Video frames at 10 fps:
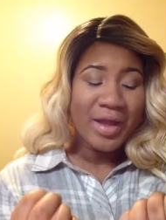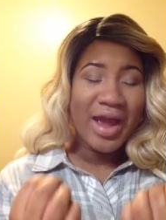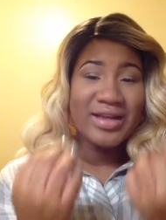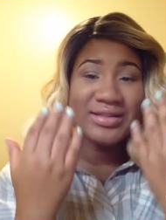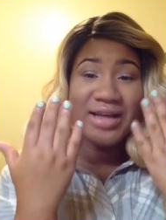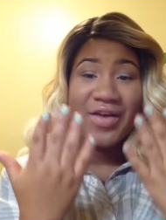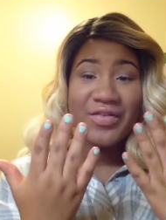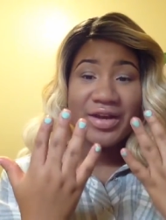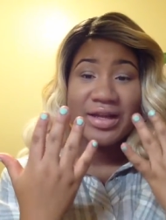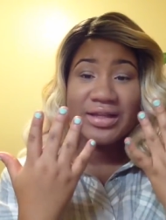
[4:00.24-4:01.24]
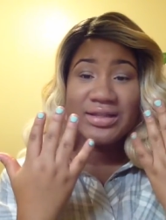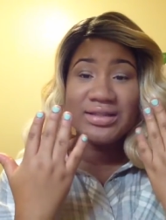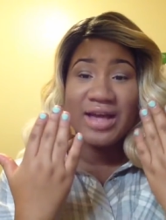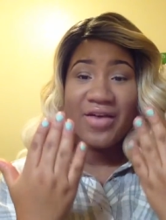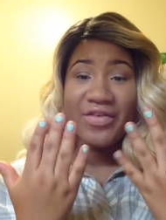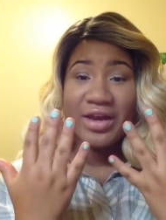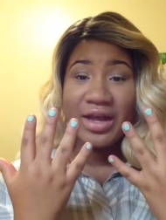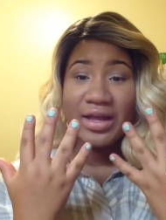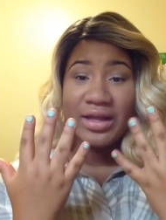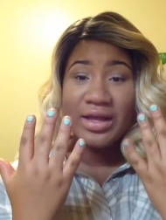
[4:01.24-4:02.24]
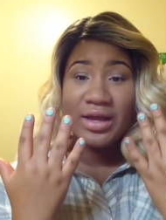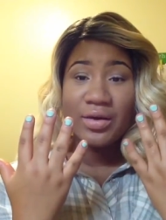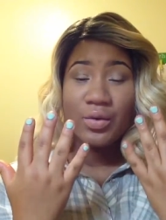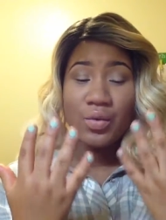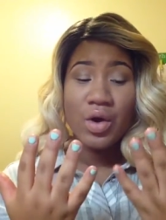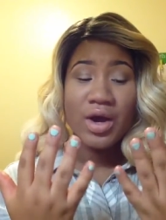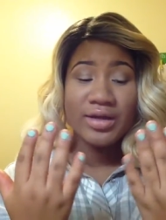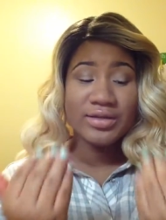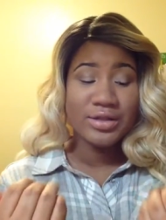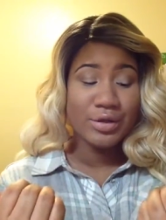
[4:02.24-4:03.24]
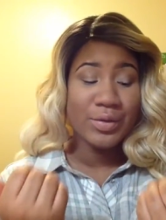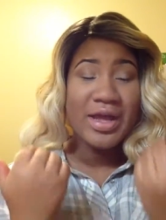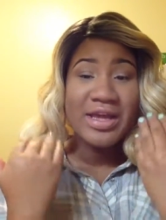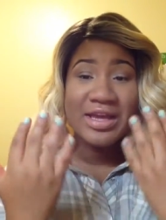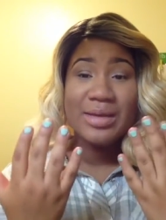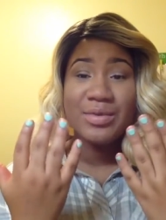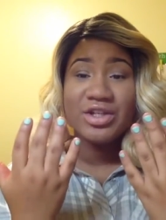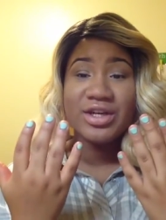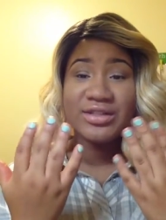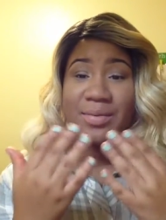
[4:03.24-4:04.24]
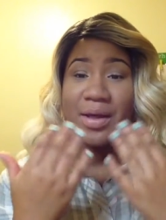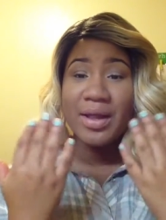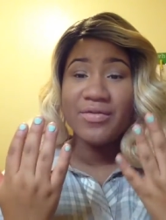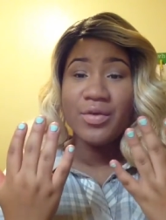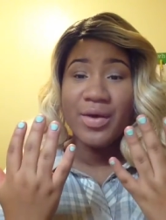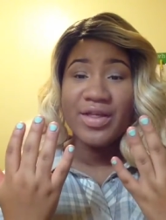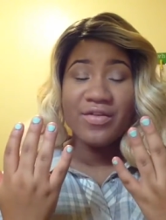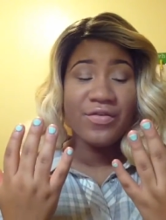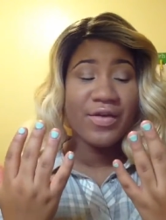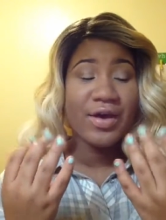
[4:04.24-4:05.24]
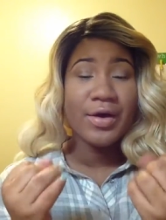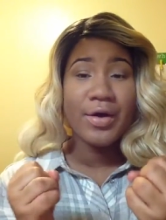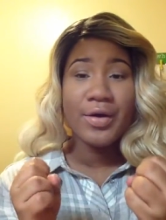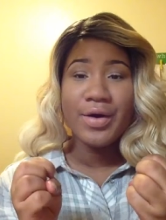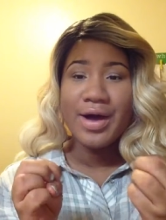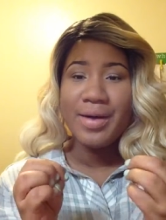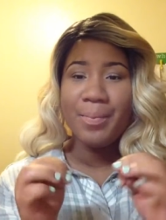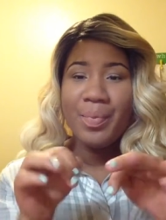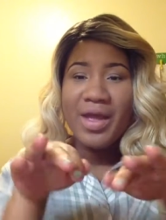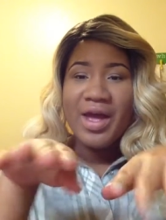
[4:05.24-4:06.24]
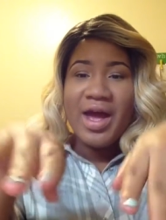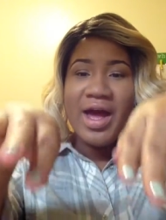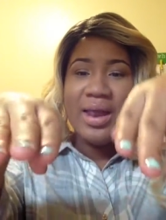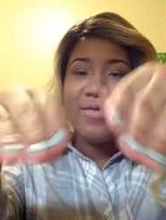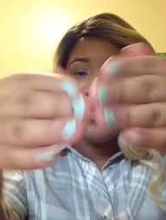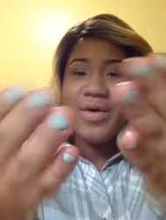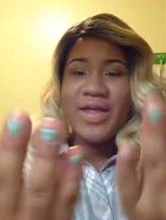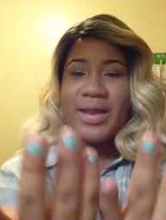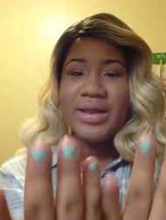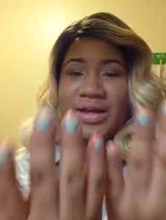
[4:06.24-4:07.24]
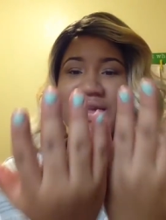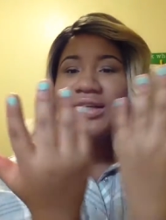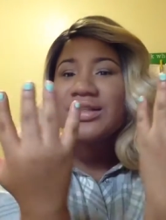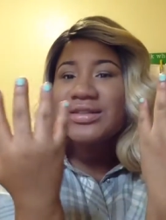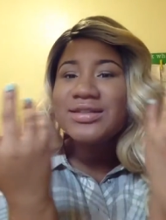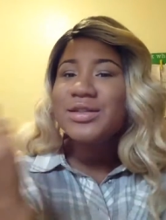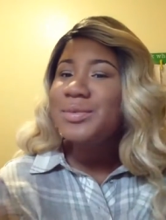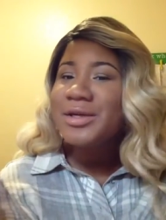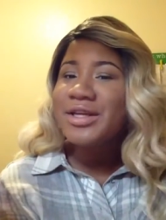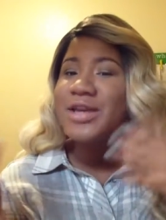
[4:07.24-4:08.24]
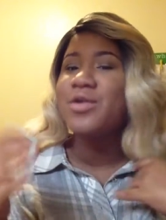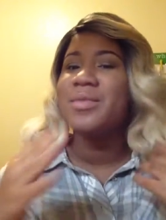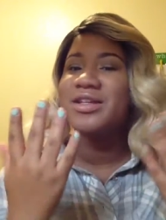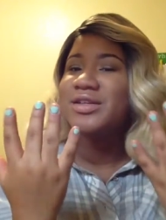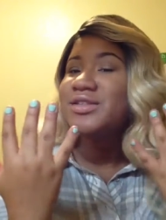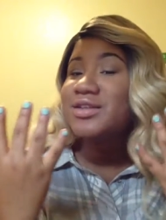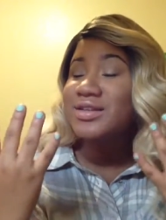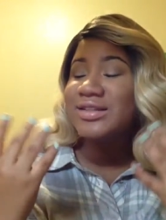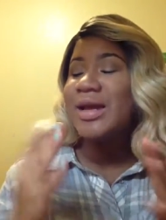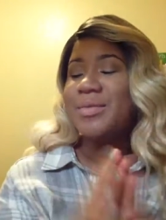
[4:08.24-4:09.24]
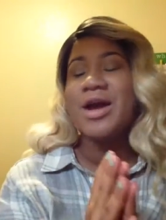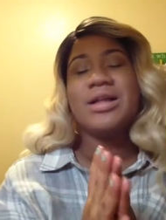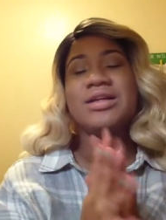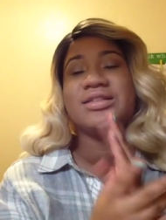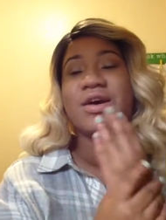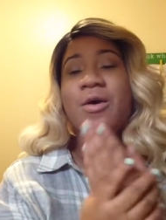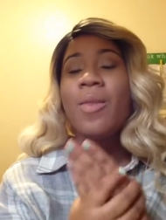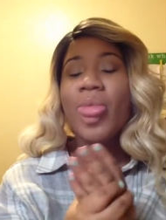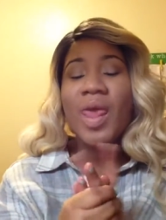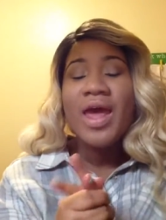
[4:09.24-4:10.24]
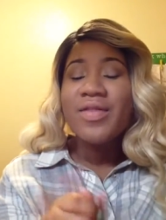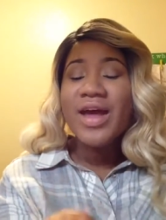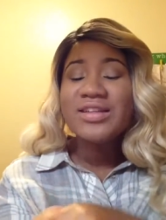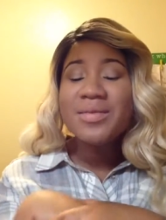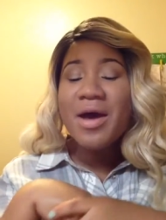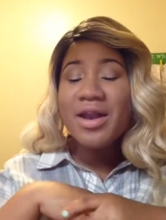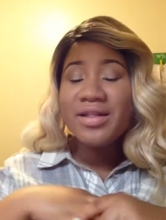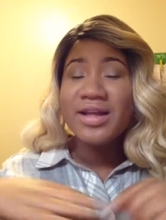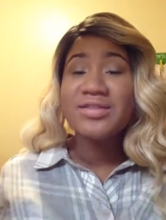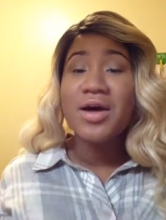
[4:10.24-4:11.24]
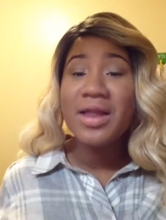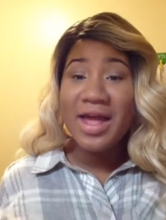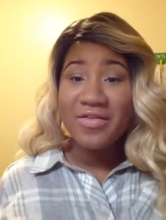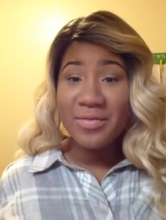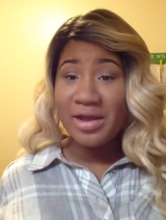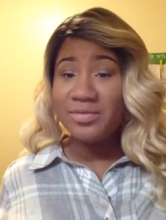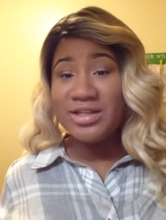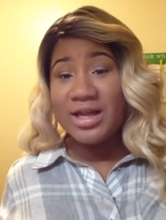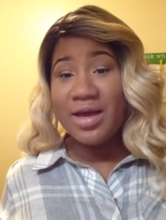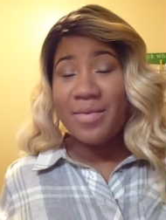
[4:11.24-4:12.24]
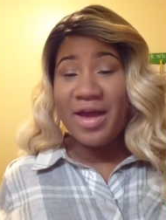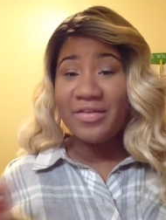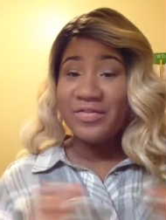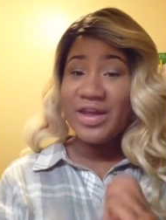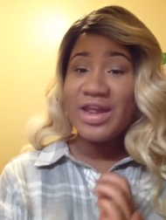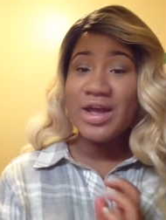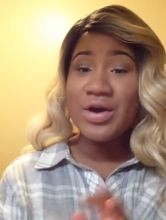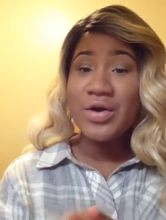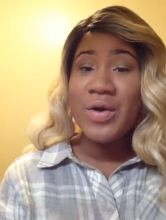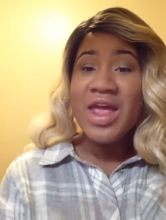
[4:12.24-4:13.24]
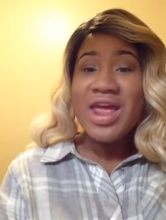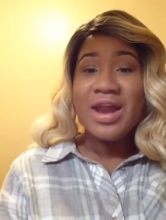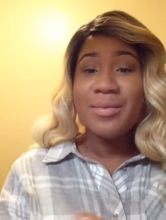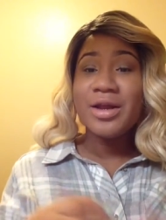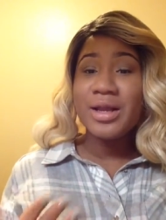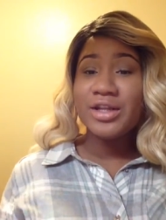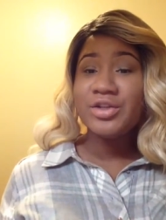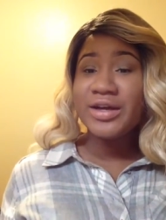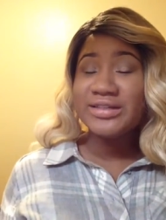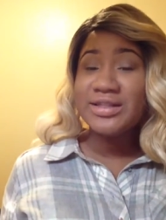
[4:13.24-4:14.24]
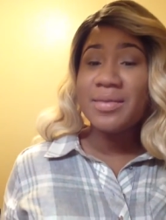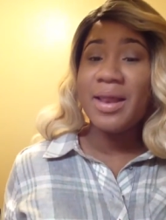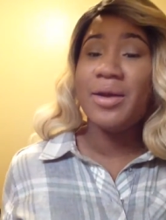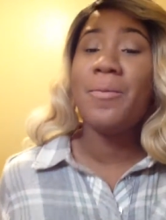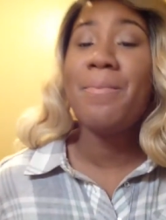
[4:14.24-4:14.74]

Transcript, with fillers: I definitely definitely want to keep the gels up. I love the way they feel. Um, I love the way they look. They're just super cute. My toes are the same color, so that's about it. That's all I have in my Ipsy Glam Bag video, and I'm gonna let you guys see my little